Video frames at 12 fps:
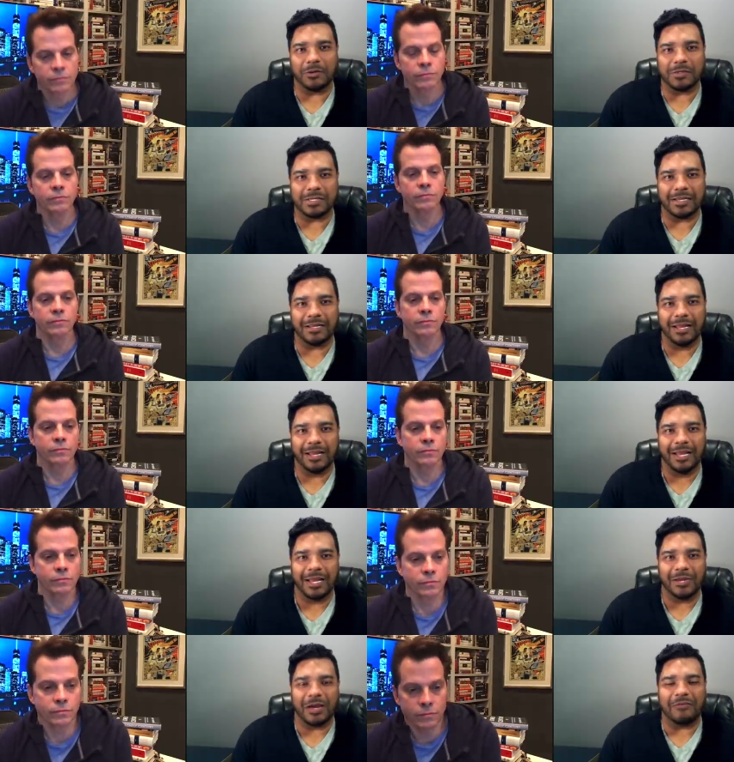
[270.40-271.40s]
Speaker 1: and
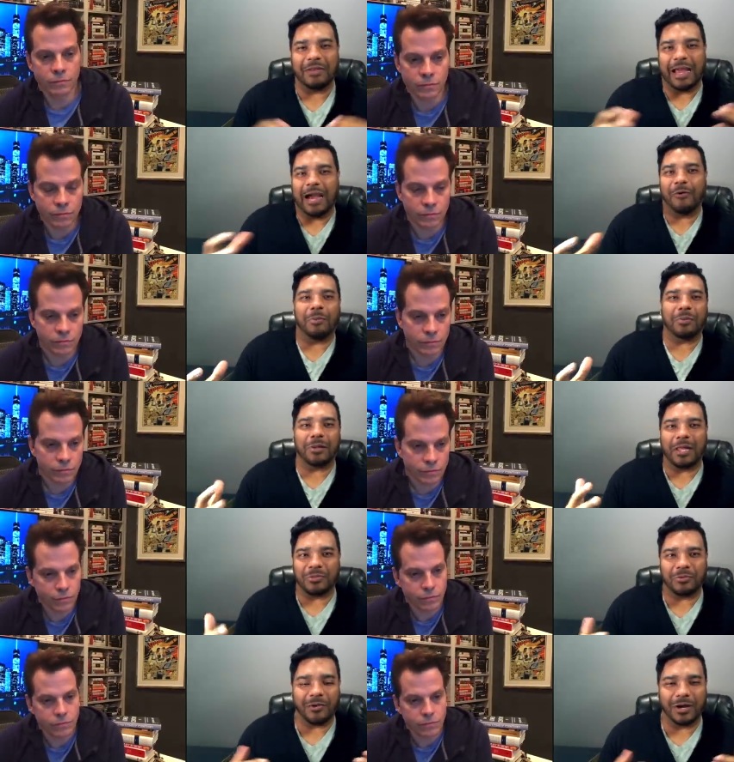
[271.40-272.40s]
you have now a
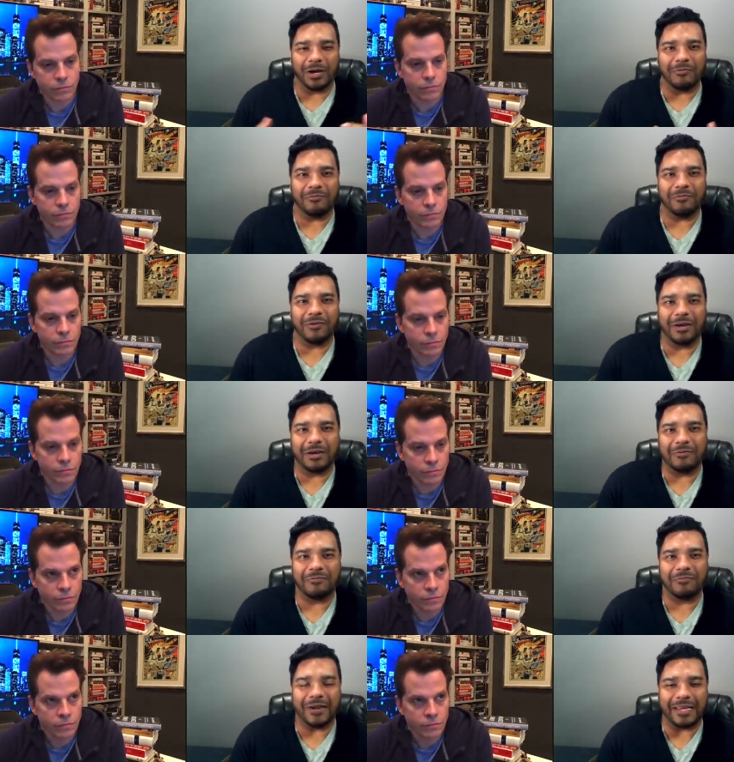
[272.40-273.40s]
plethora of, of
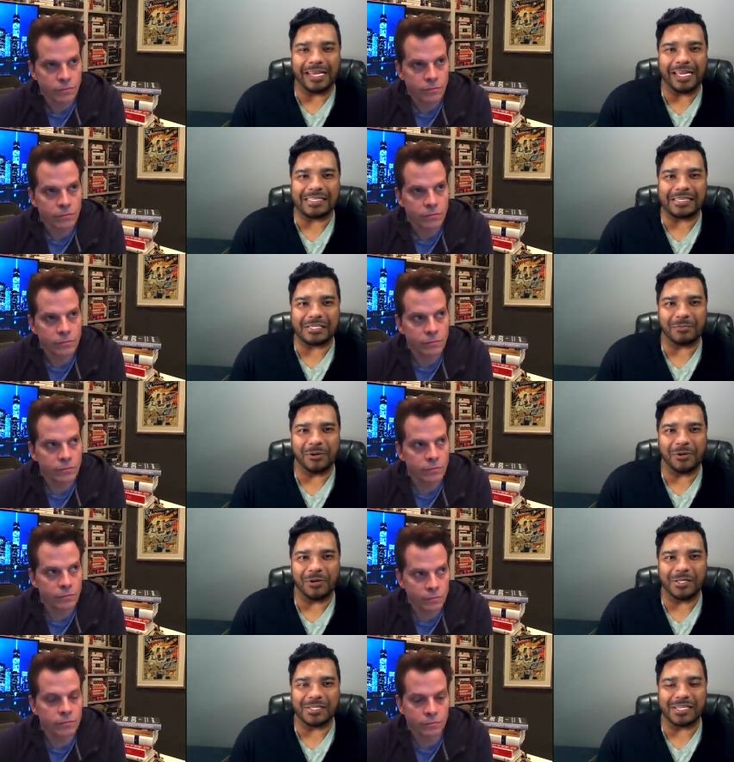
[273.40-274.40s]
finance
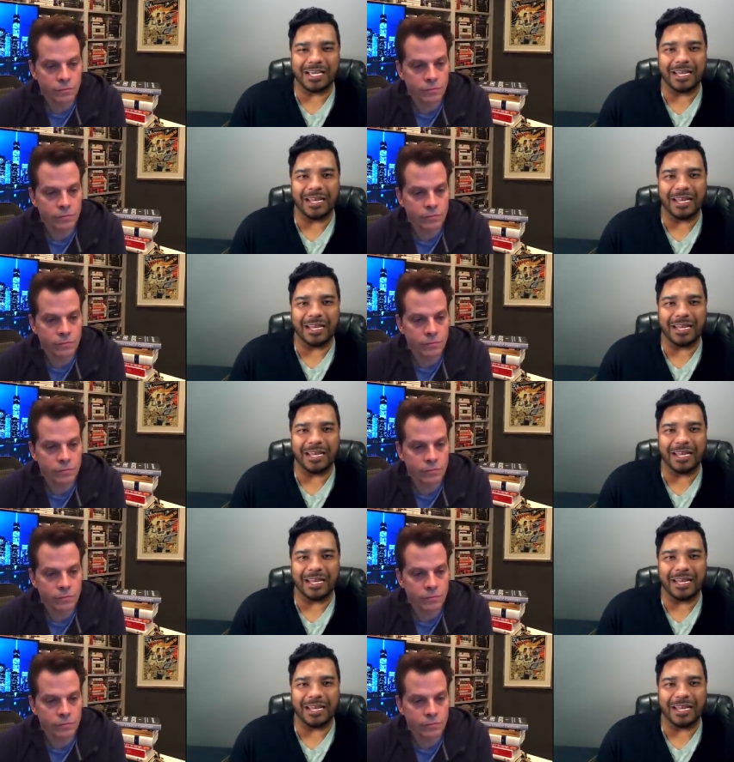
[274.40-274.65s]
experience, and